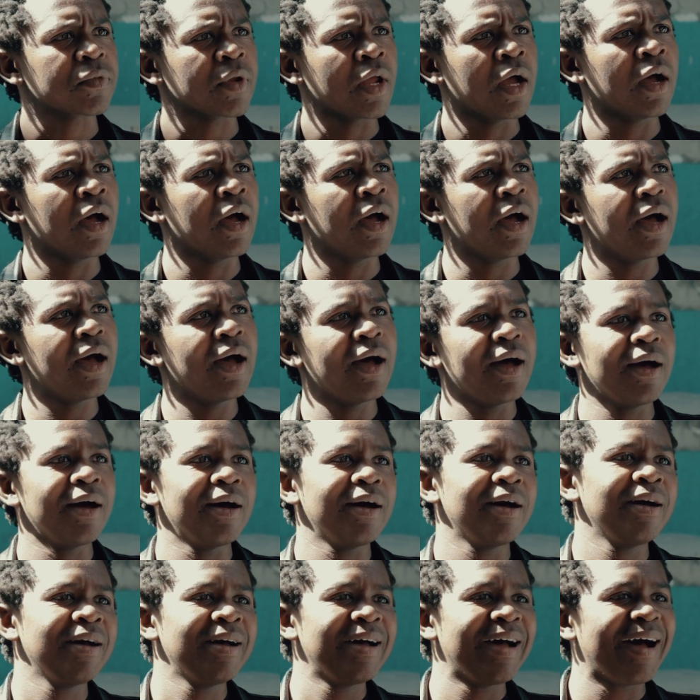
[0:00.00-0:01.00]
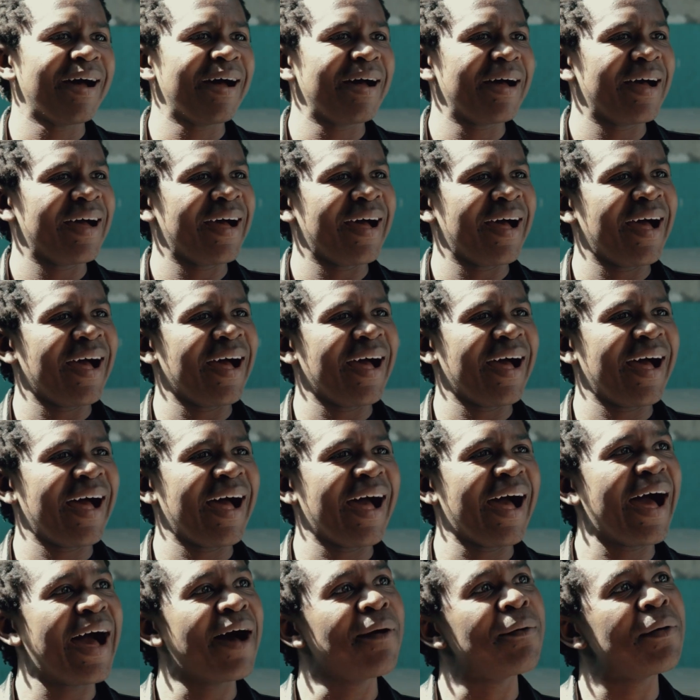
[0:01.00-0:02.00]
Uh, uh, uh,
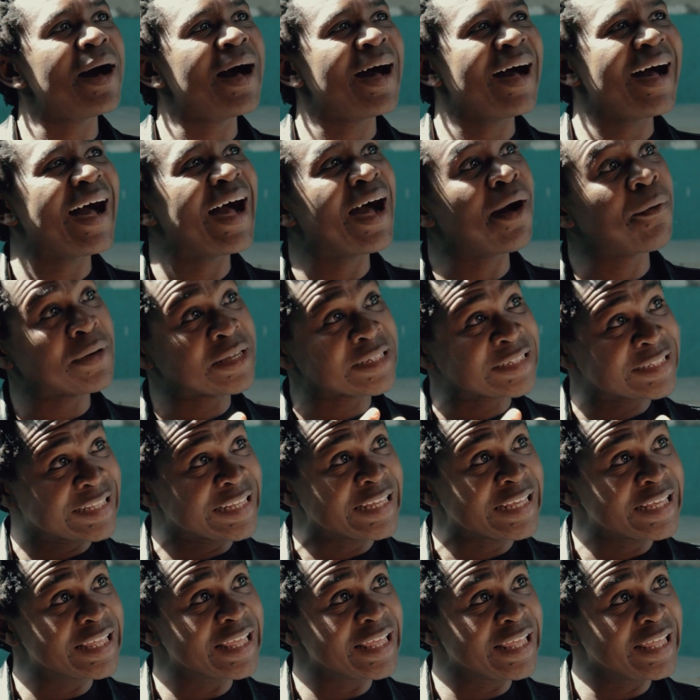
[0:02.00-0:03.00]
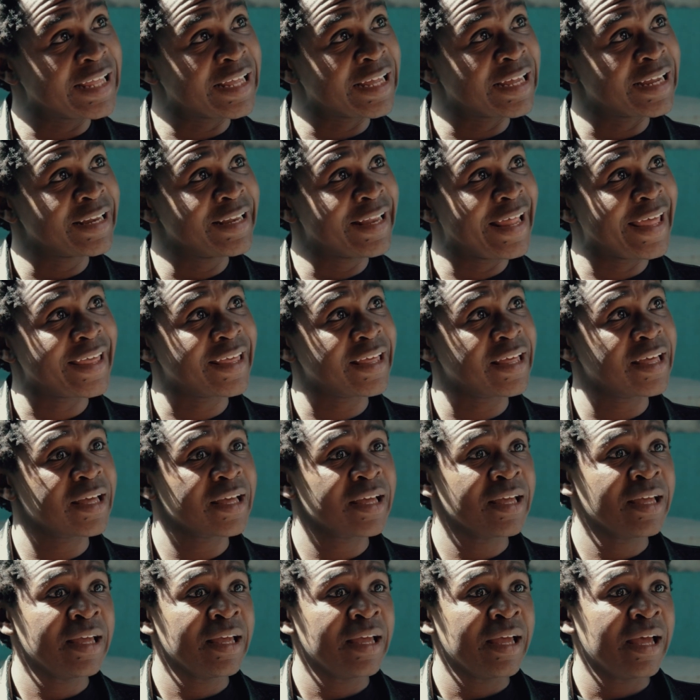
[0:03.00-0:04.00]
I, I, I was thinking, like,
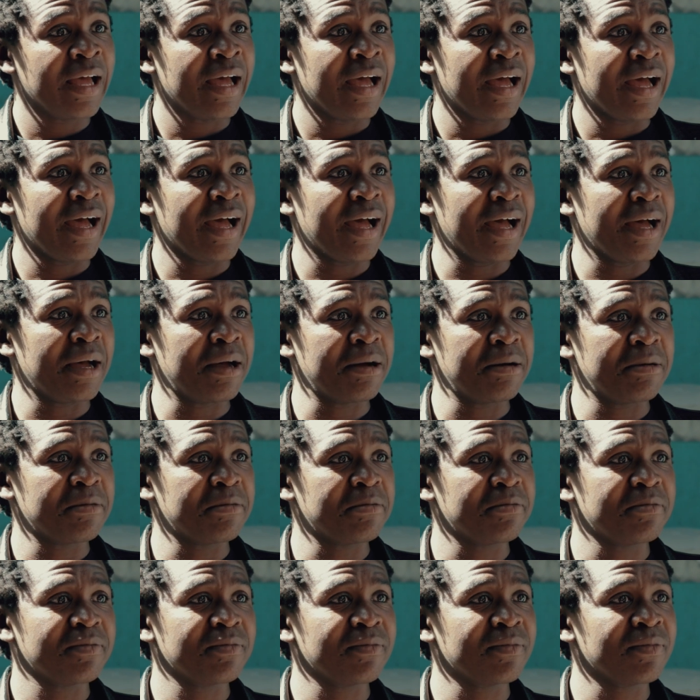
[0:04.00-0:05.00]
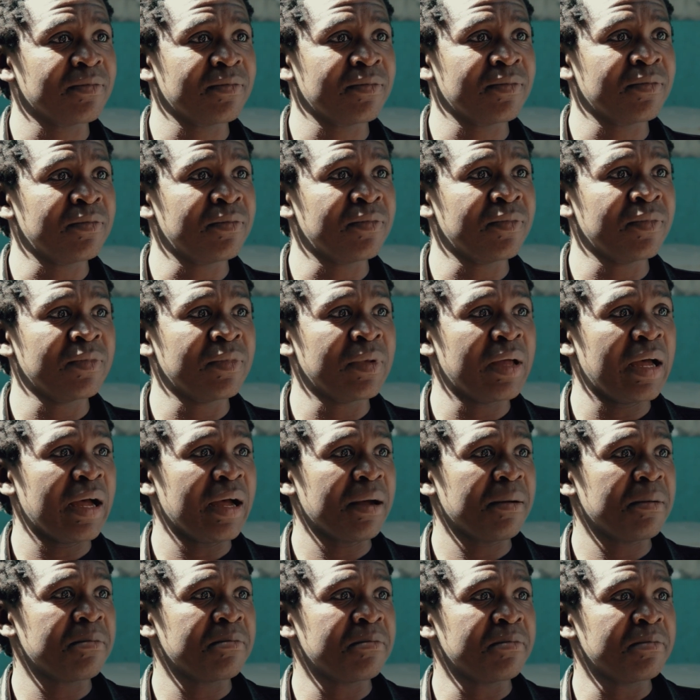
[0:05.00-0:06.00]
uh, uh
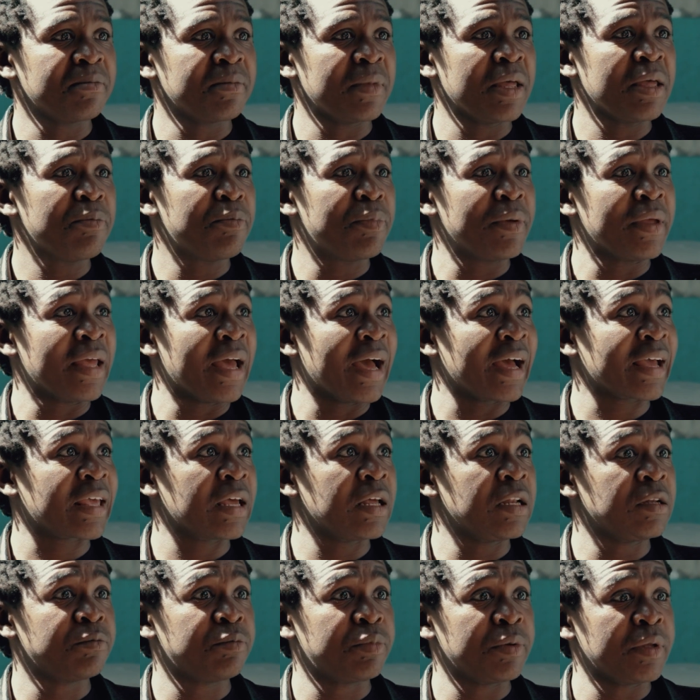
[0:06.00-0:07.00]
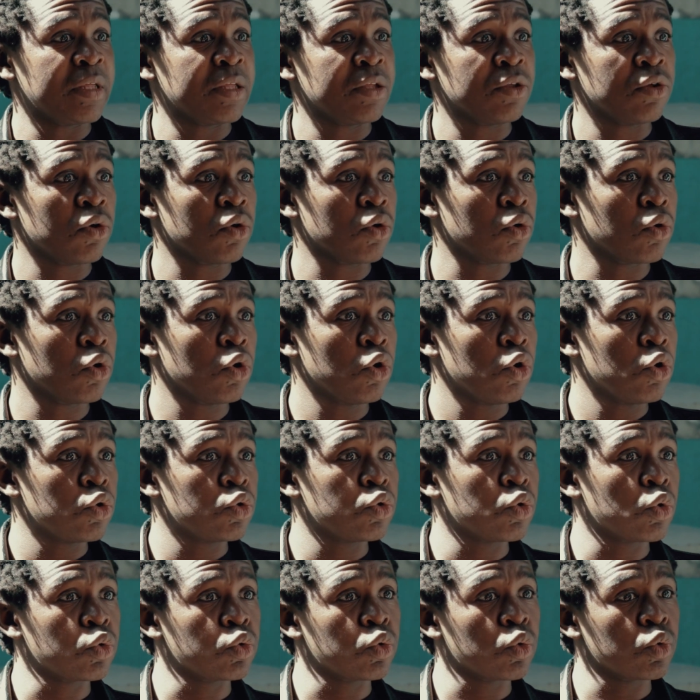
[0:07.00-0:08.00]
maybe I can be your
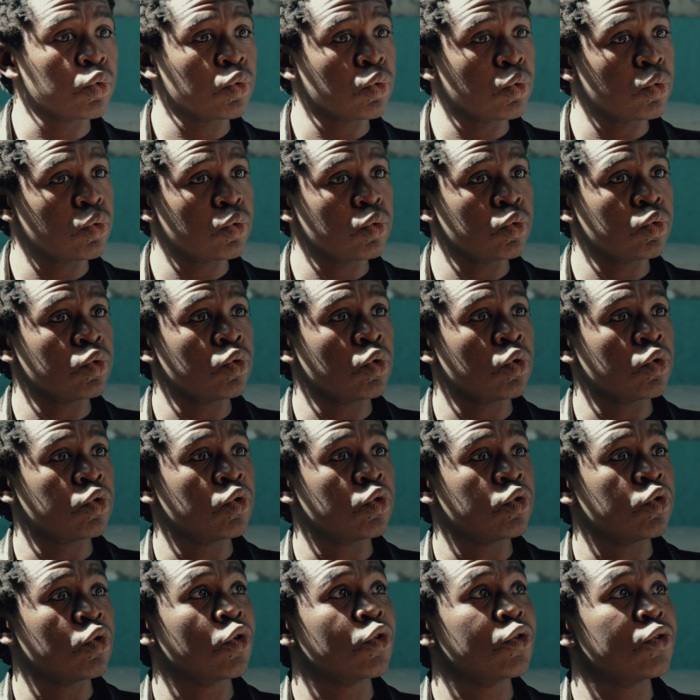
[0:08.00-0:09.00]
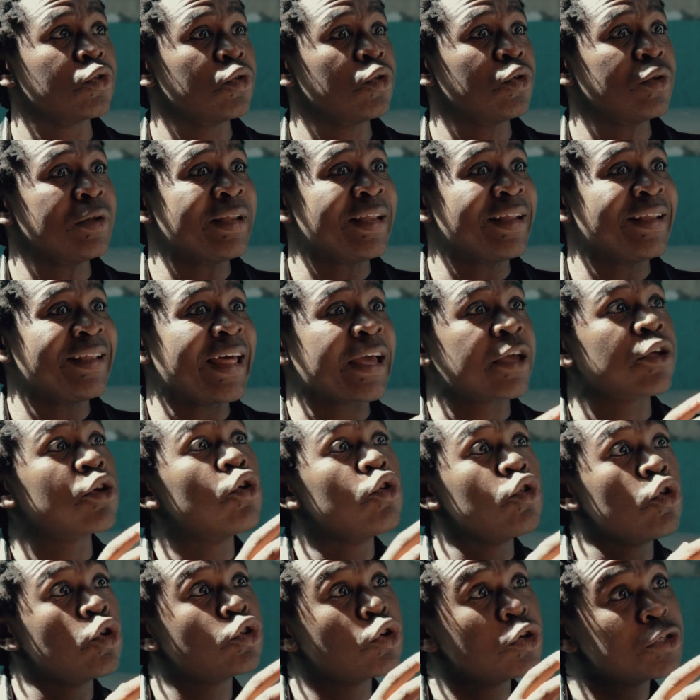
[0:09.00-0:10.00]
your, your, your, your, like
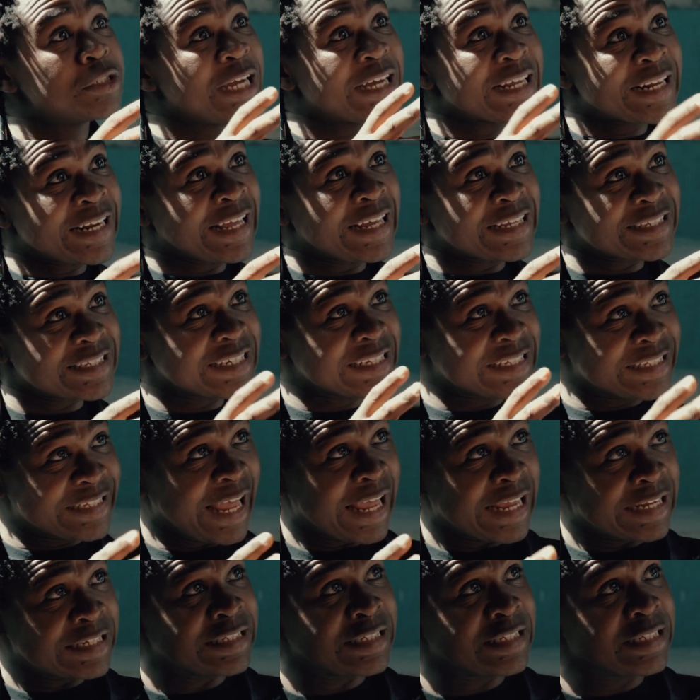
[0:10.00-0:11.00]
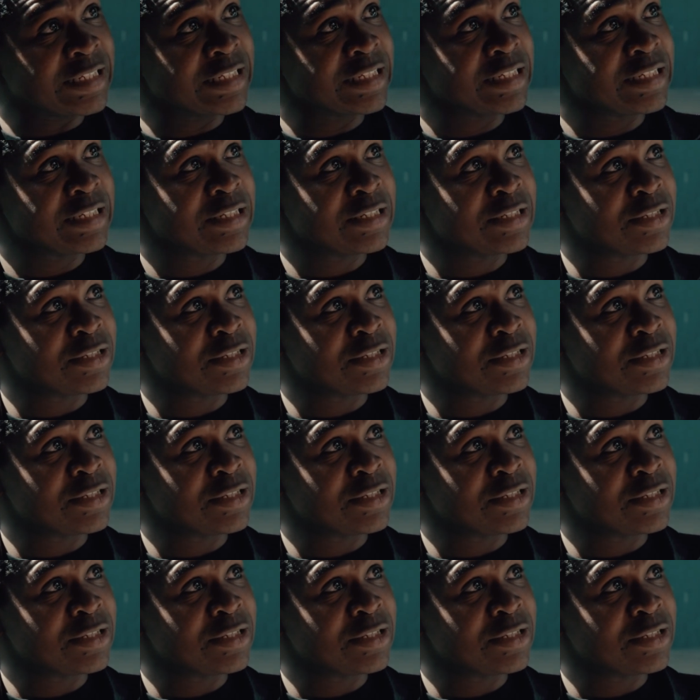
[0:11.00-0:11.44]
your torturing assistant.